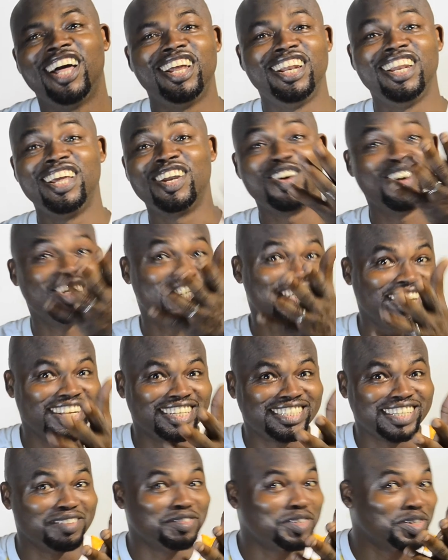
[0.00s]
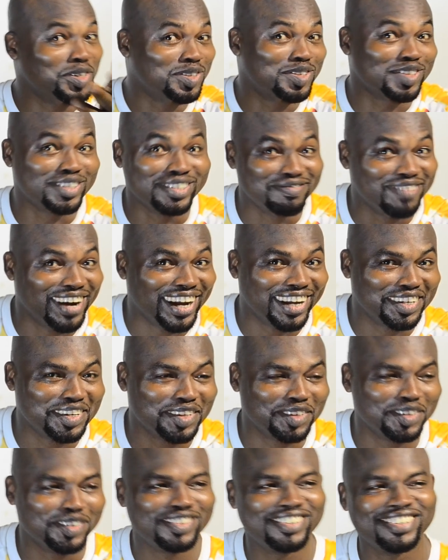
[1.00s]
Lagosians, I'm told to remind
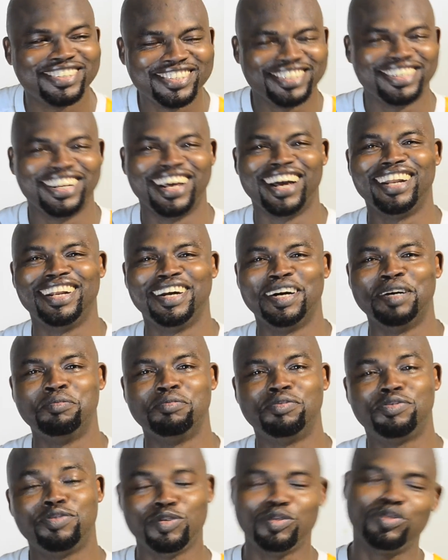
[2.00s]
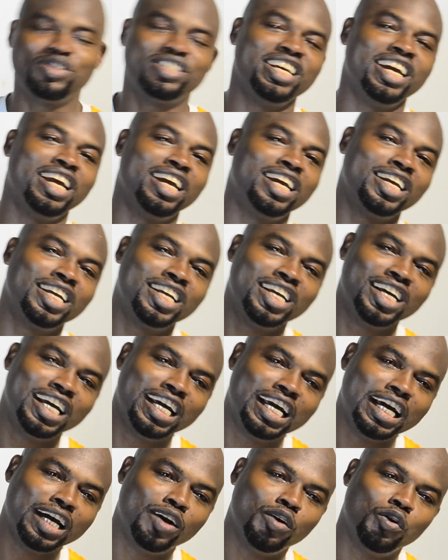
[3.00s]
you that um, Fool's Day
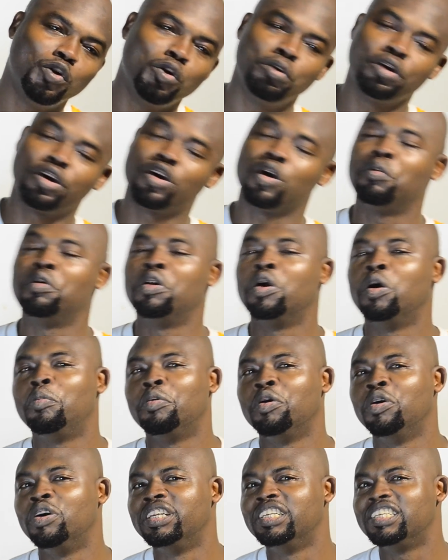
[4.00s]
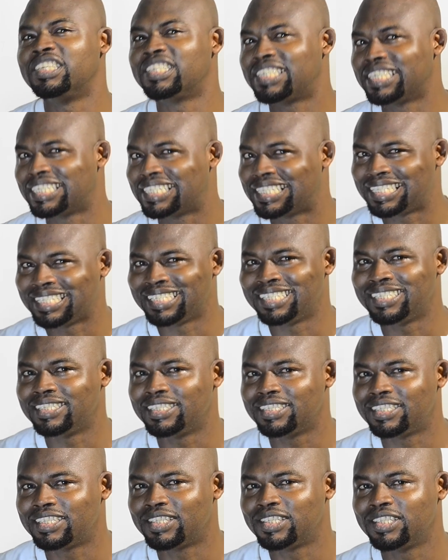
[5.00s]
will be coming up on the
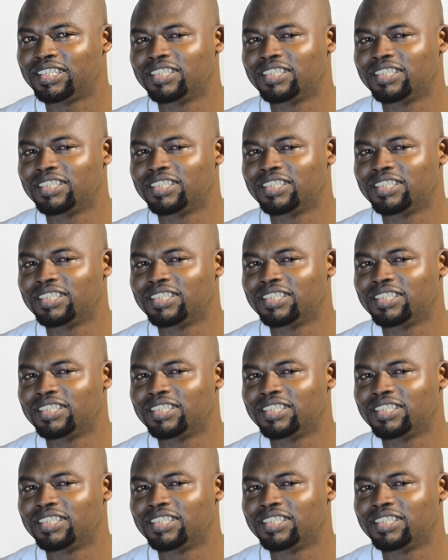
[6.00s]
16th,